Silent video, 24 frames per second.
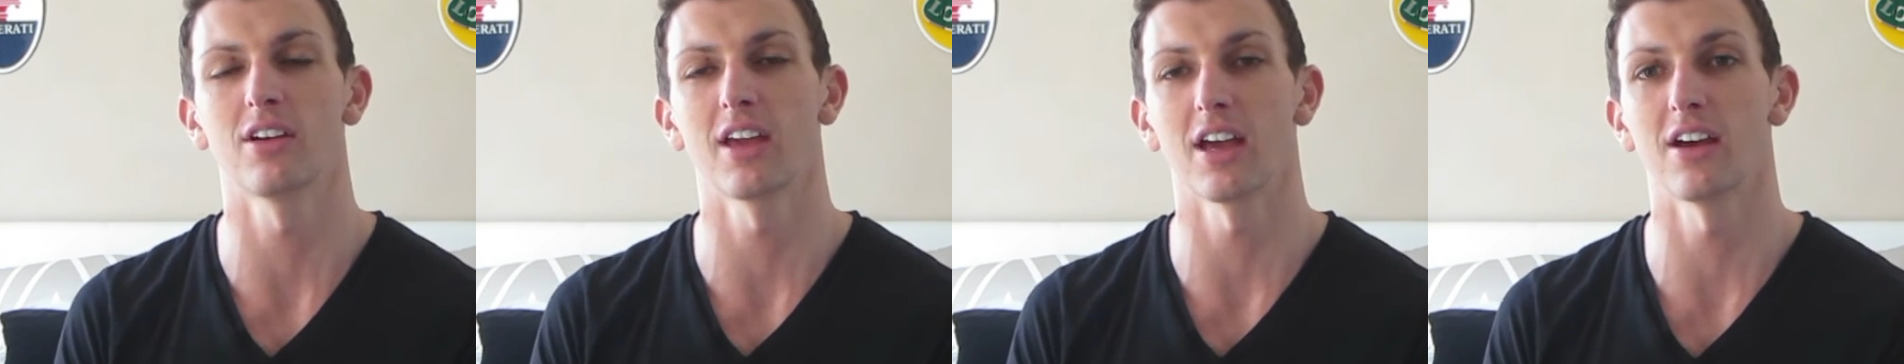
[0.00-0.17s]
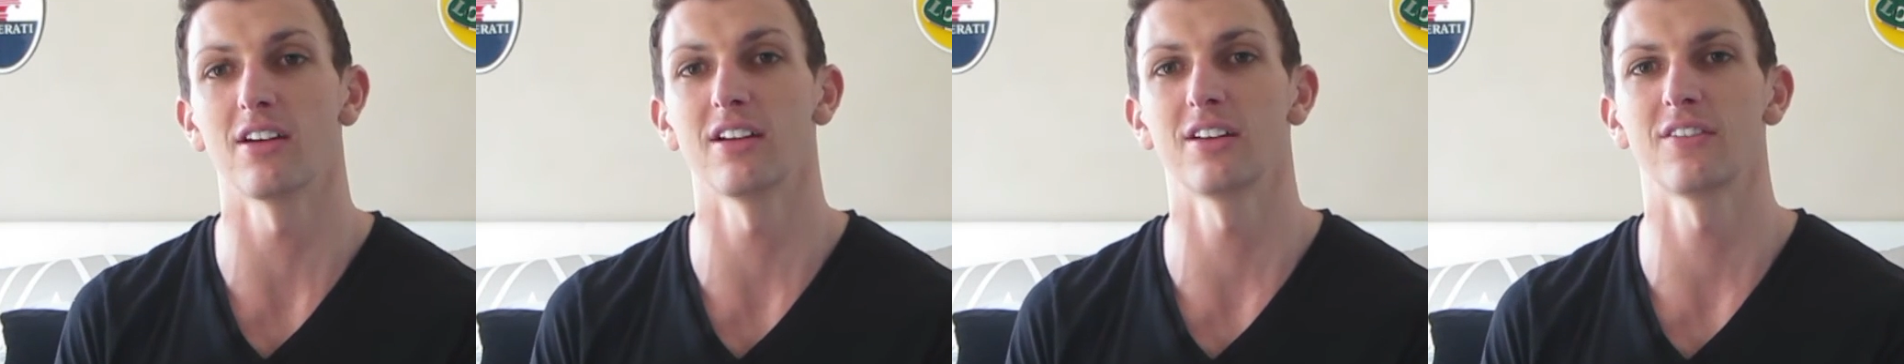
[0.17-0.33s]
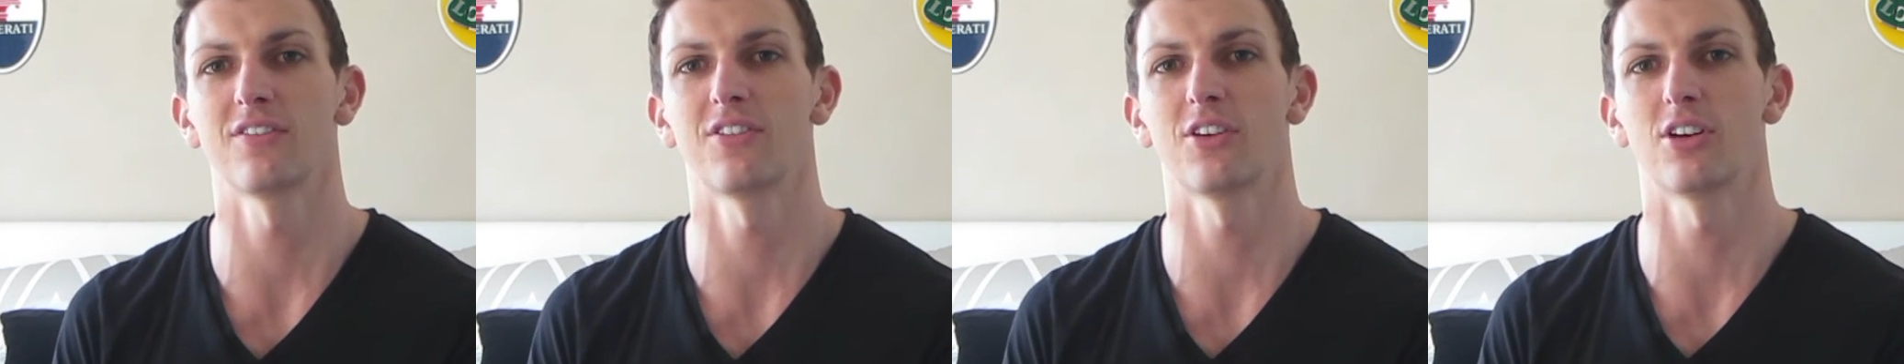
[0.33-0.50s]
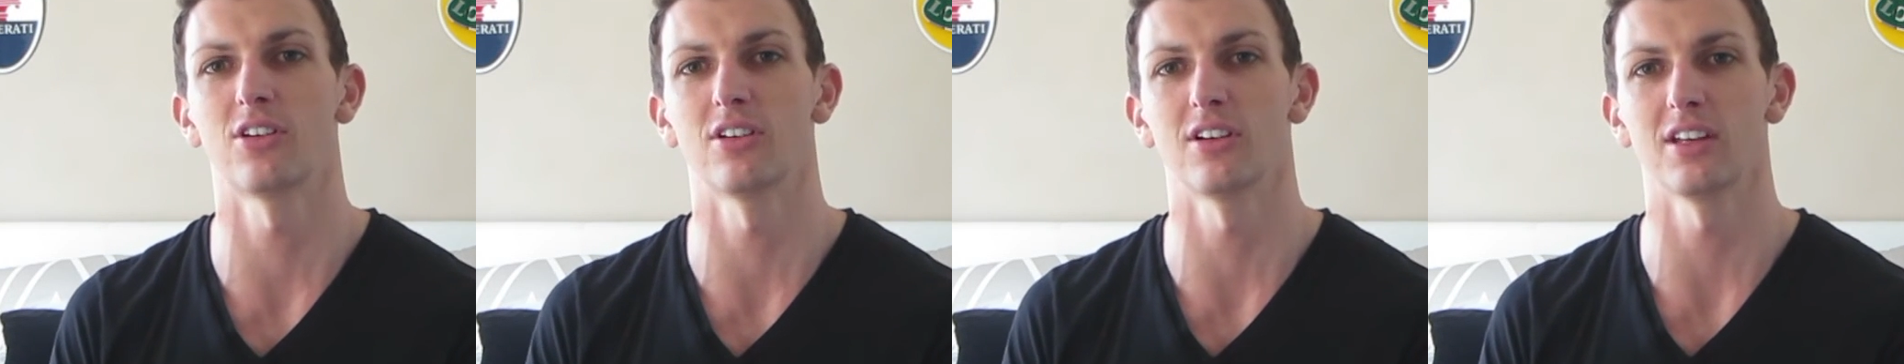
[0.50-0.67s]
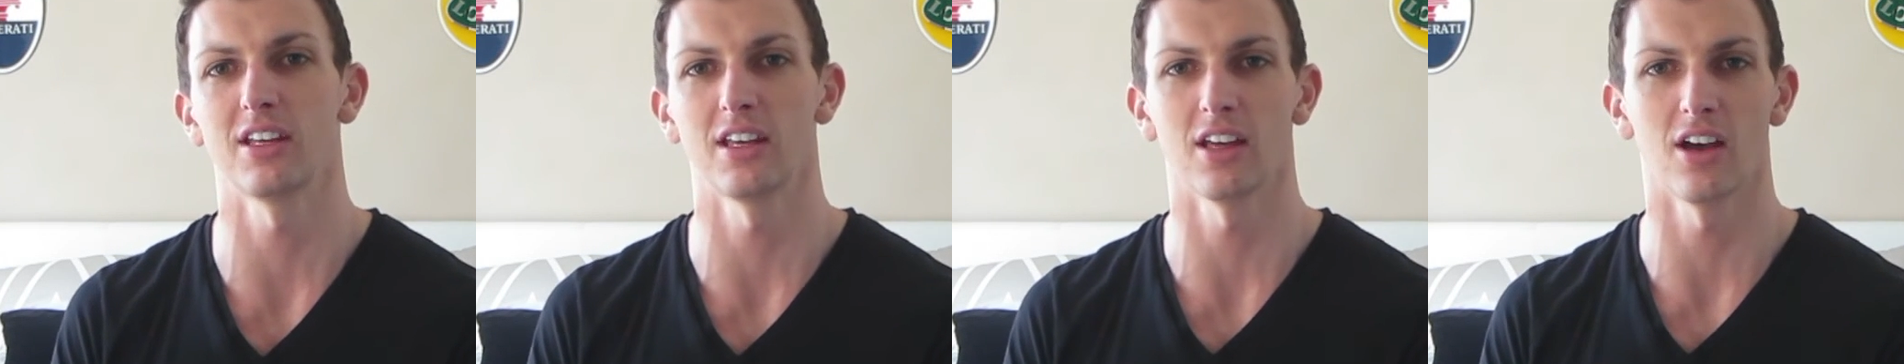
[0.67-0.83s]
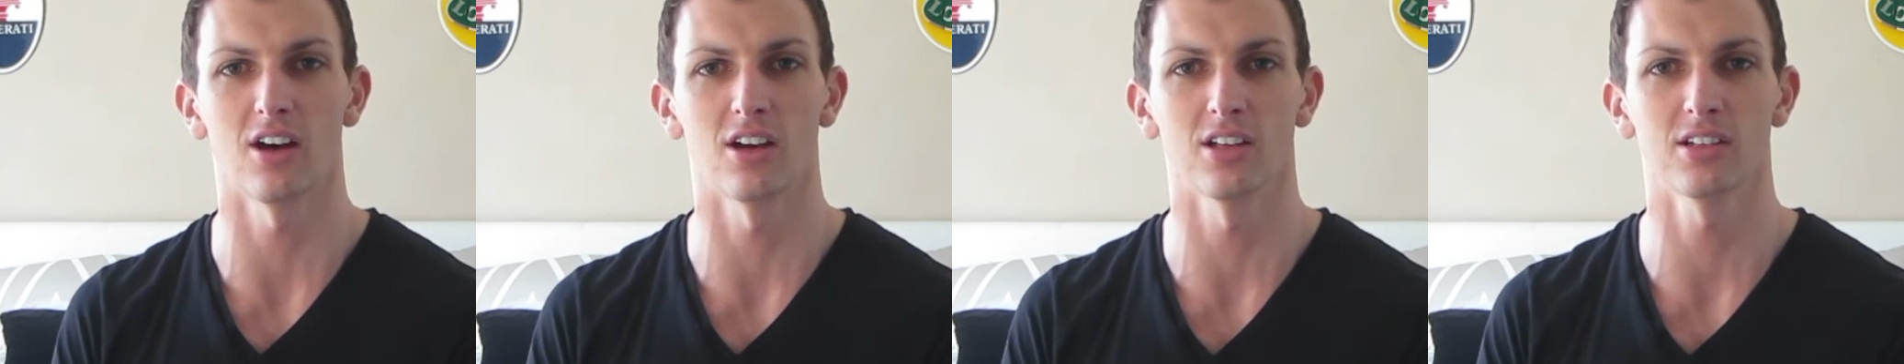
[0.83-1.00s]
going for
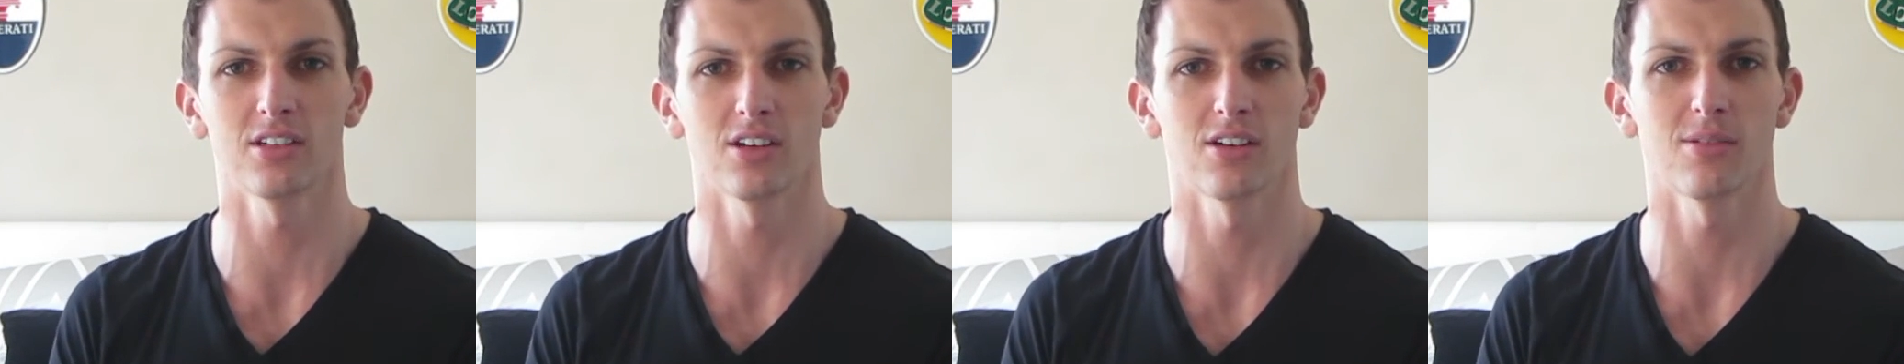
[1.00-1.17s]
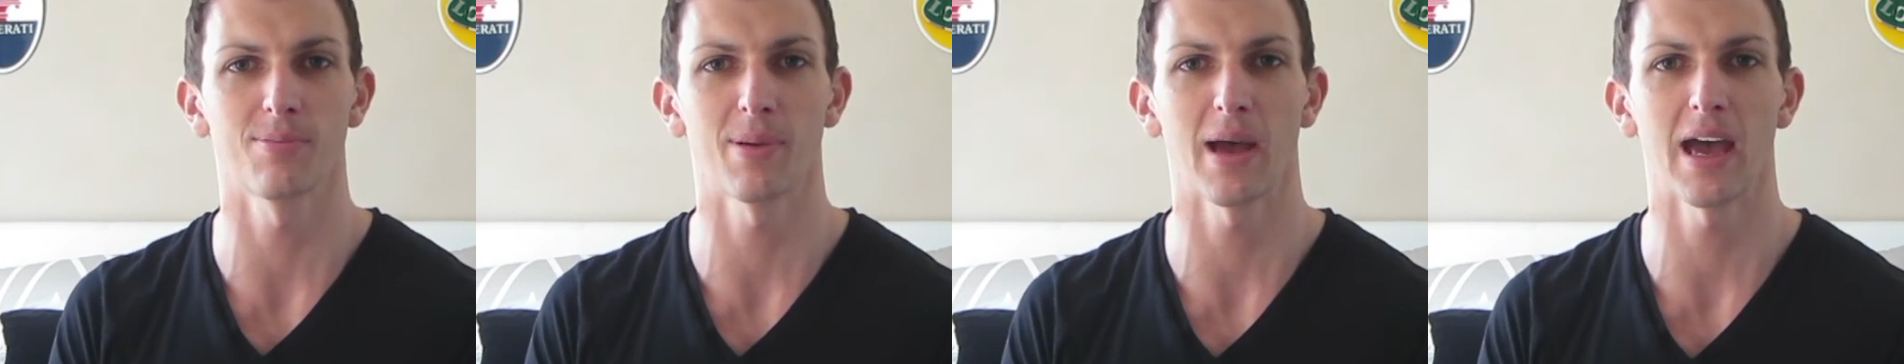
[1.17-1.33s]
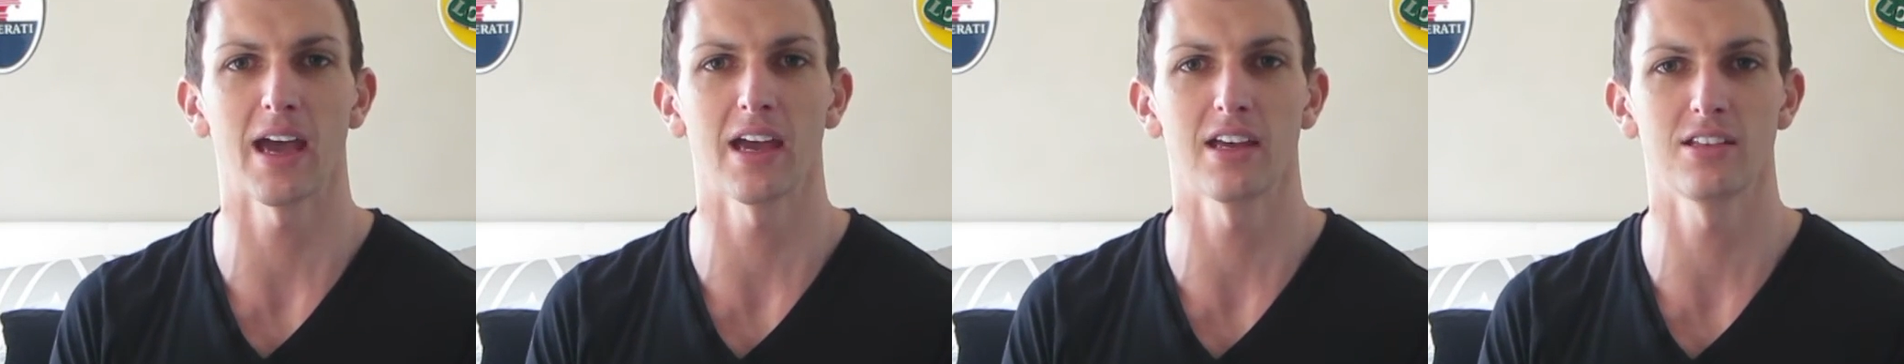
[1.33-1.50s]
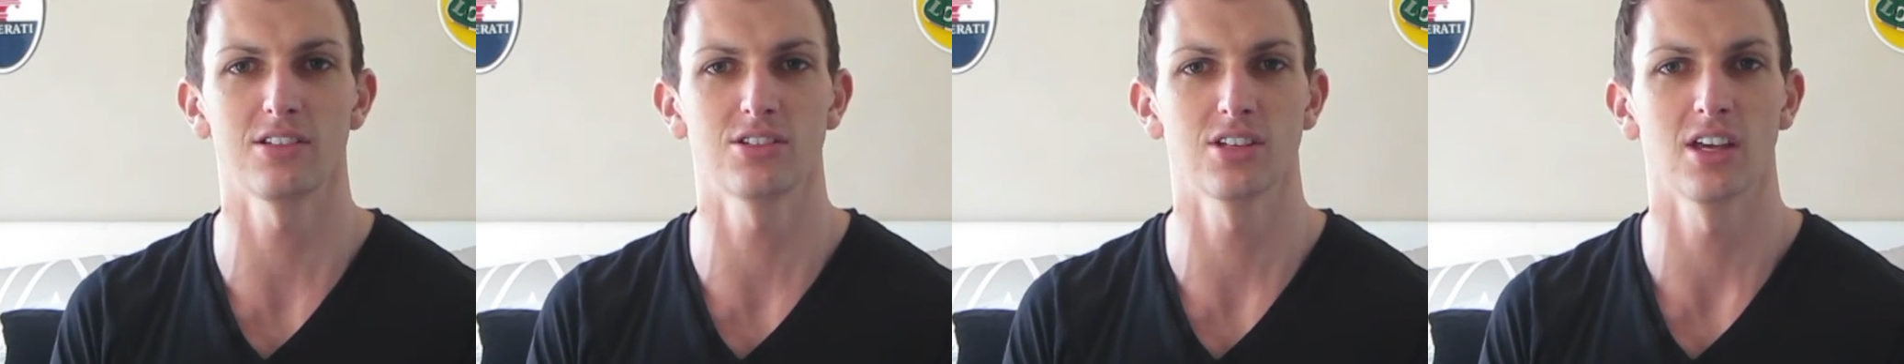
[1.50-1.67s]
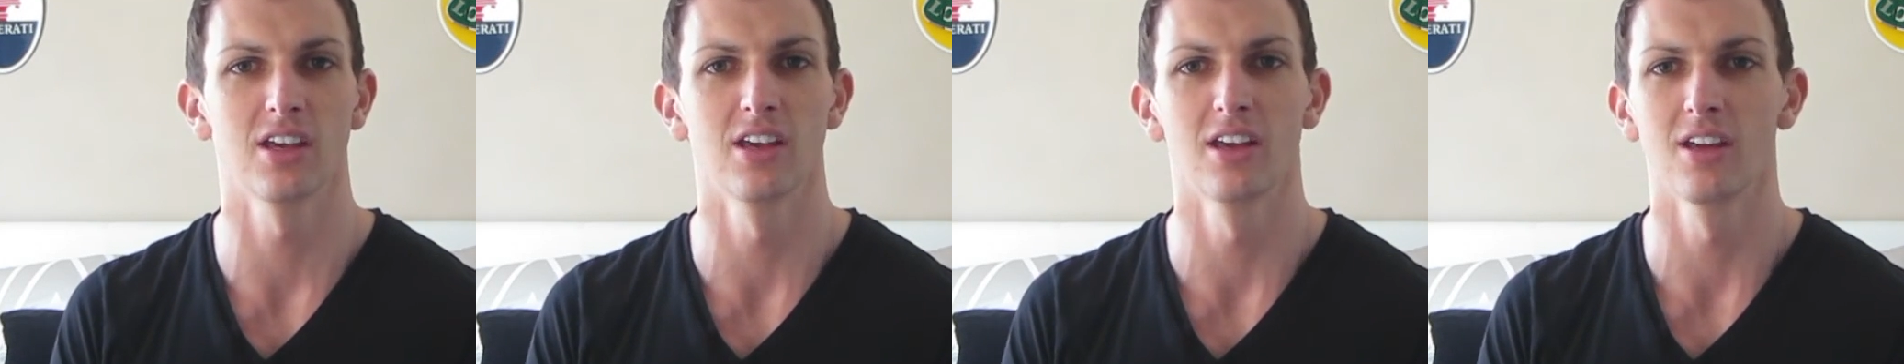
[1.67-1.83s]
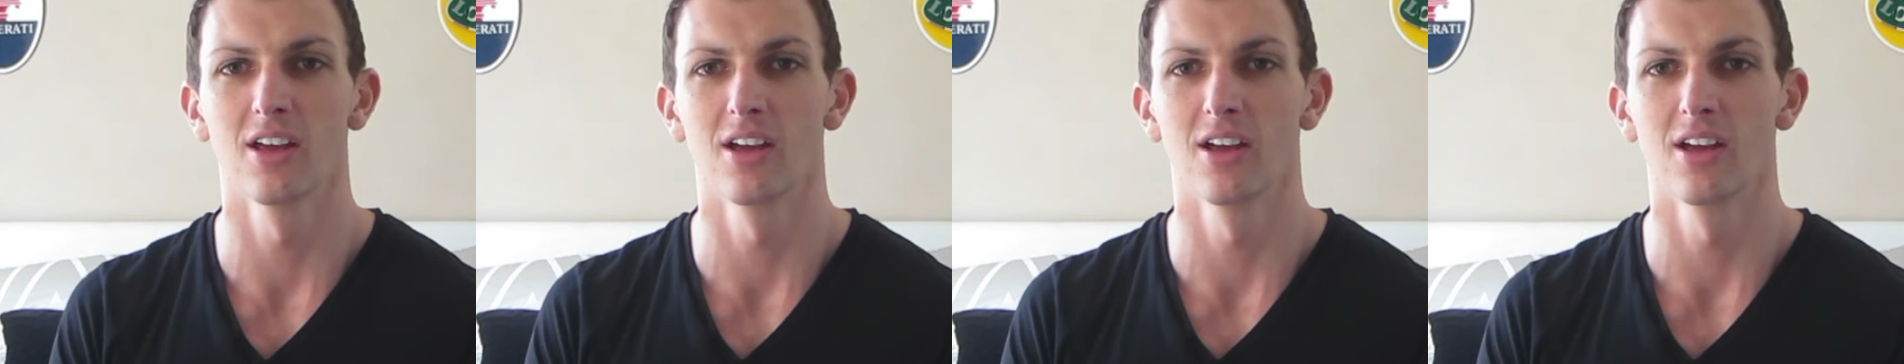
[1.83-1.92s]
on your page,